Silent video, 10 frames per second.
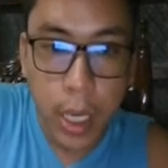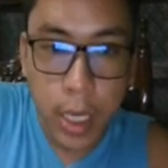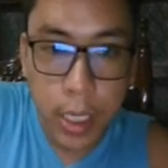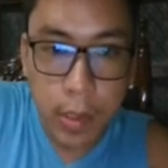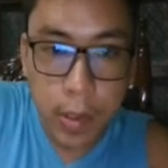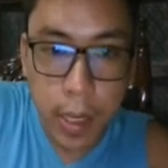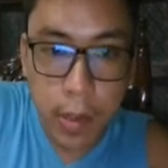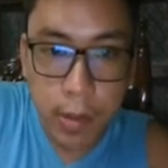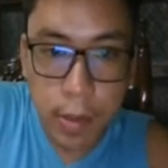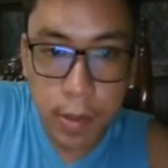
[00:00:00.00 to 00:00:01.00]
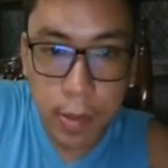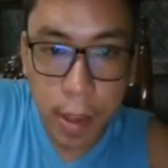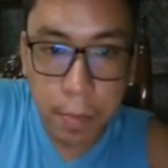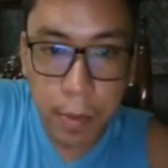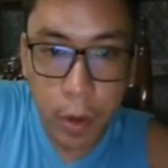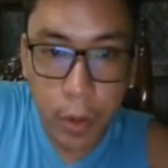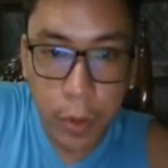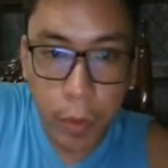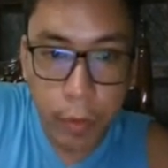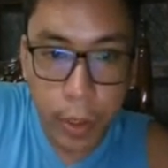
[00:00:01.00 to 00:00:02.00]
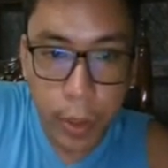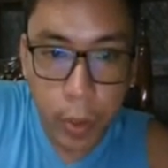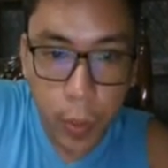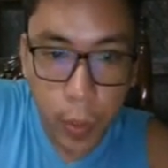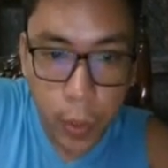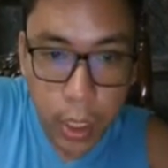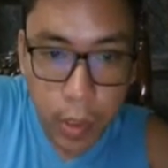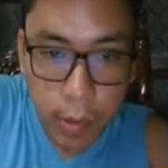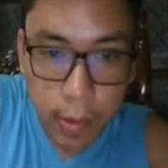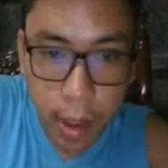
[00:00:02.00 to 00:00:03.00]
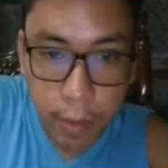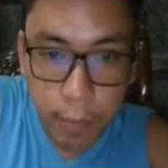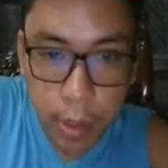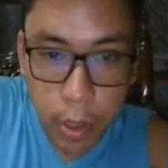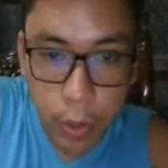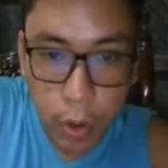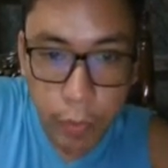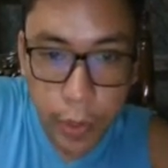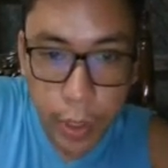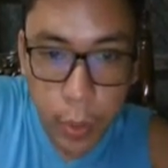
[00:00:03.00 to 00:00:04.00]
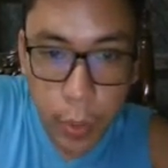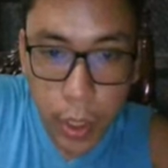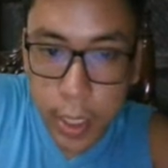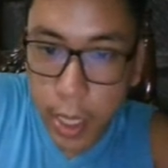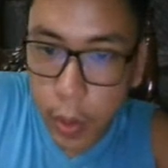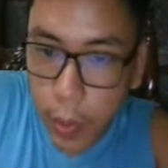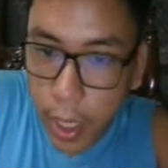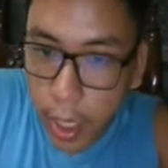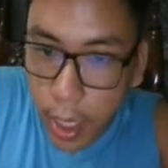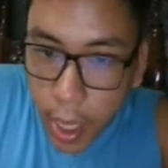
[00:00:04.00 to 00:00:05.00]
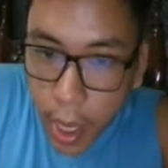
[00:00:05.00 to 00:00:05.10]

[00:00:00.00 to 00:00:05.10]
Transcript: In this case, this is epsilon over 2, this is epsilon over 2. In that way,